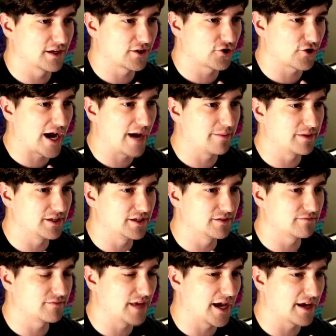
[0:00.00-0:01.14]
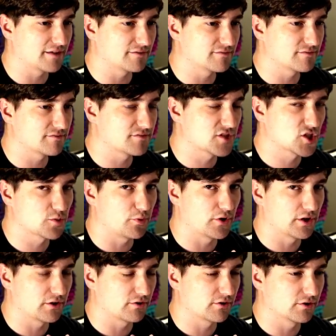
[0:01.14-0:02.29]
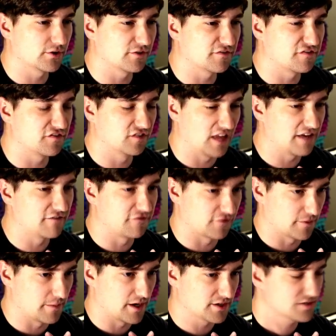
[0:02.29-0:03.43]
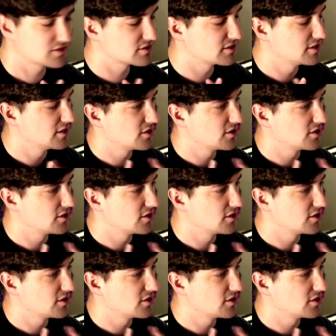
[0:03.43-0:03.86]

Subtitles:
Krabby that, spoiler alert, fled from us.